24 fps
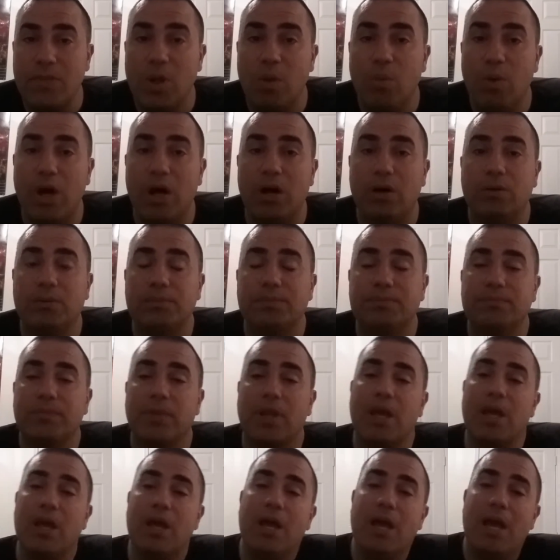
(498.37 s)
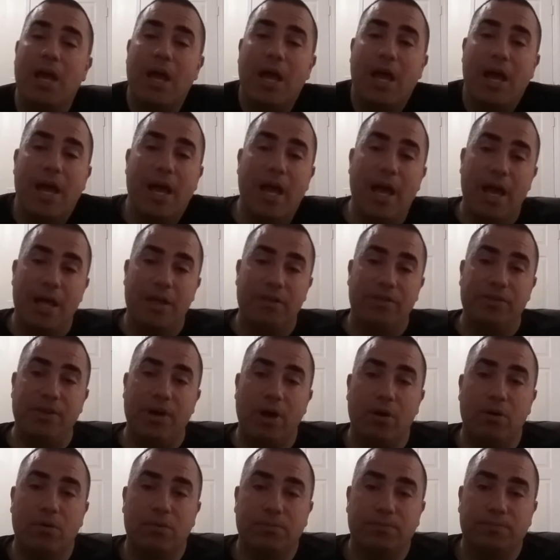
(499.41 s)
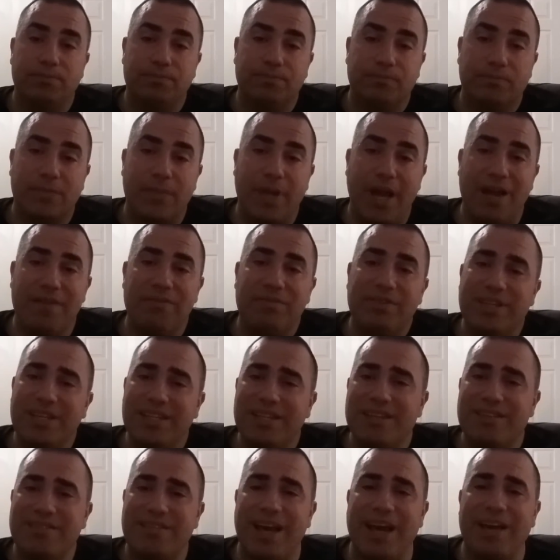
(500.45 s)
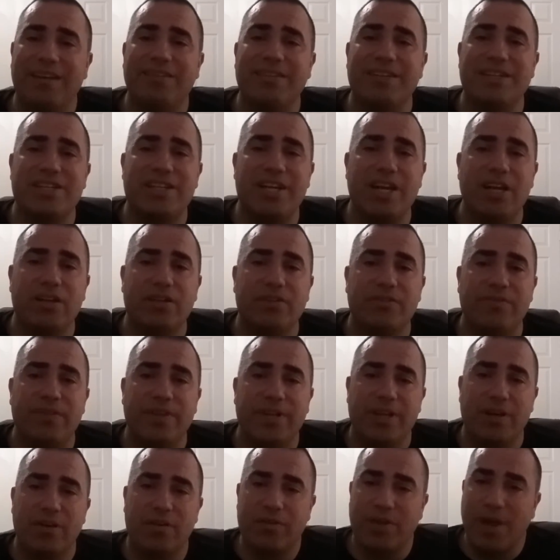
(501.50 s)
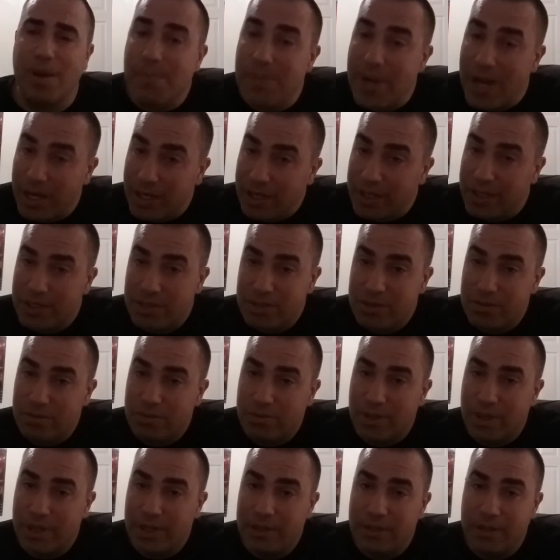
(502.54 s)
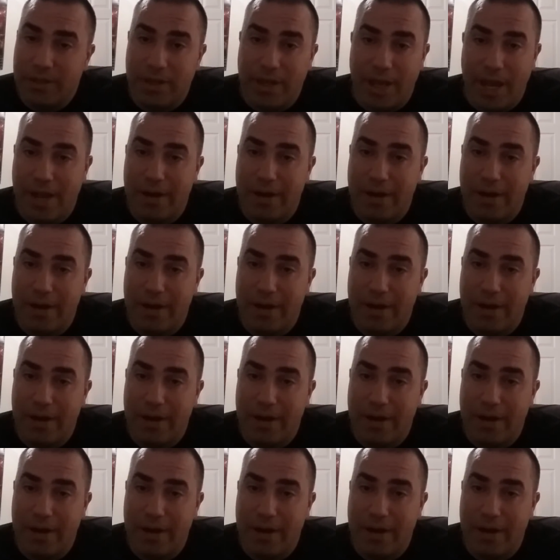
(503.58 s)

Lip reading: Well, so I've seen these accent challenge videos. I'm not going to do one.